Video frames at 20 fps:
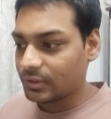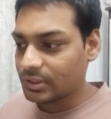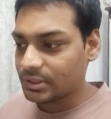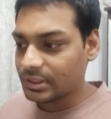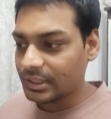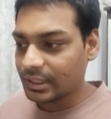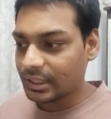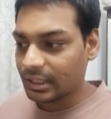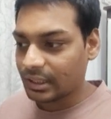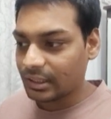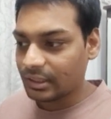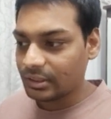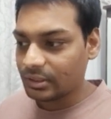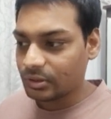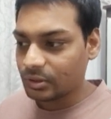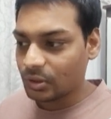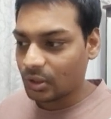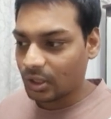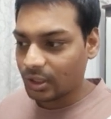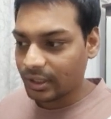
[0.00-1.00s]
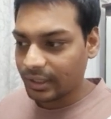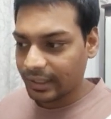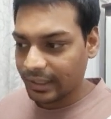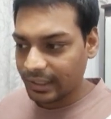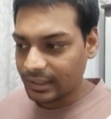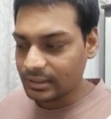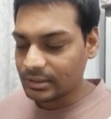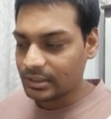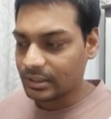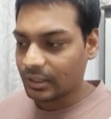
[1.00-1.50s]
was the current dot
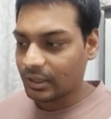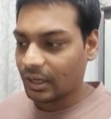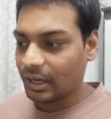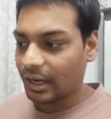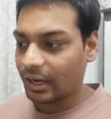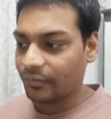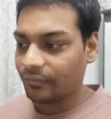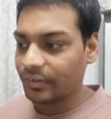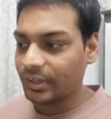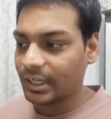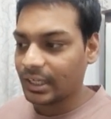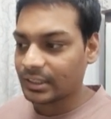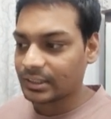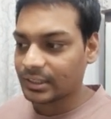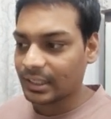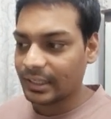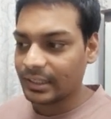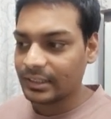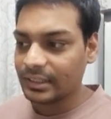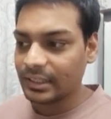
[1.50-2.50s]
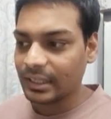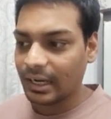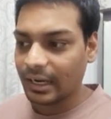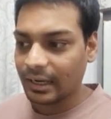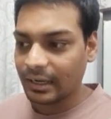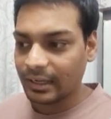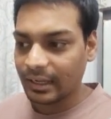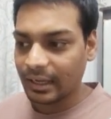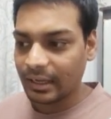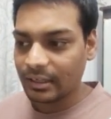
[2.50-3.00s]
next, and we assigned the
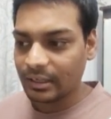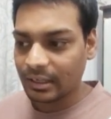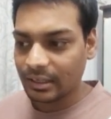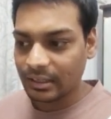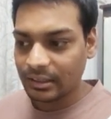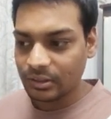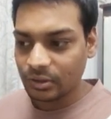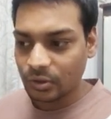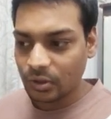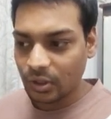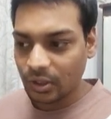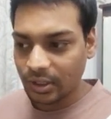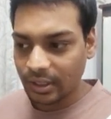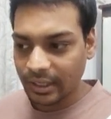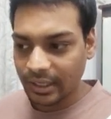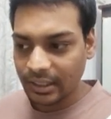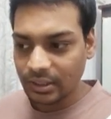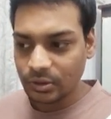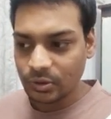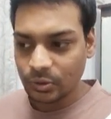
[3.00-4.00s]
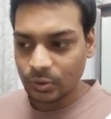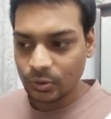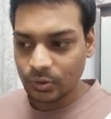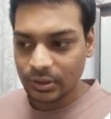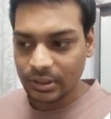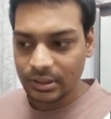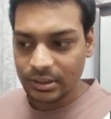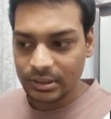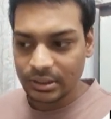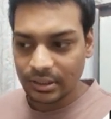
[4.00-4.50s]
entire current dot next to
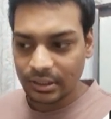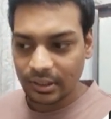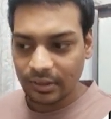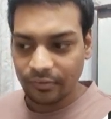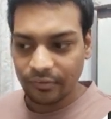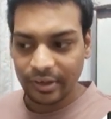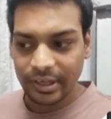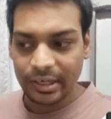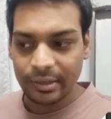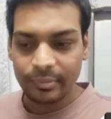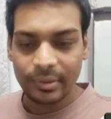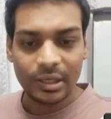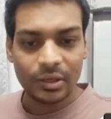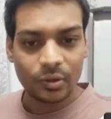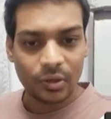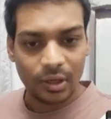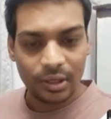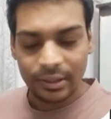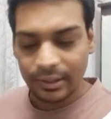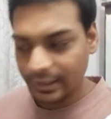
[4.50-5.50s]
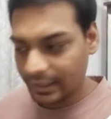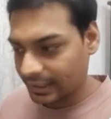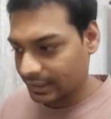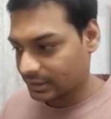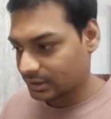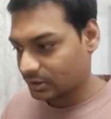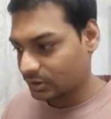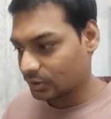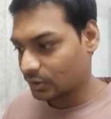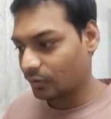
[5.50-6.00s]
this variable called
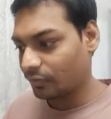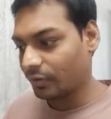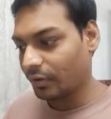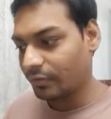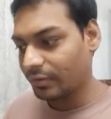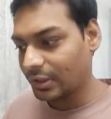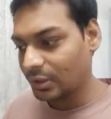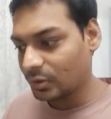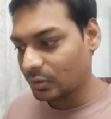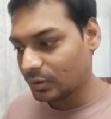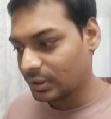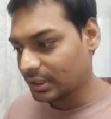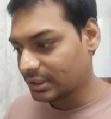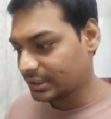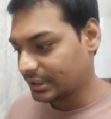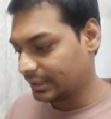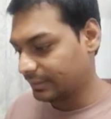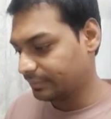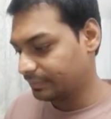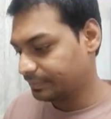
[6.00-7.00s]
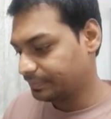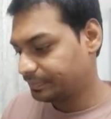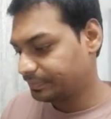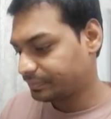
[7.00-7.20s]
next. So we will do the same.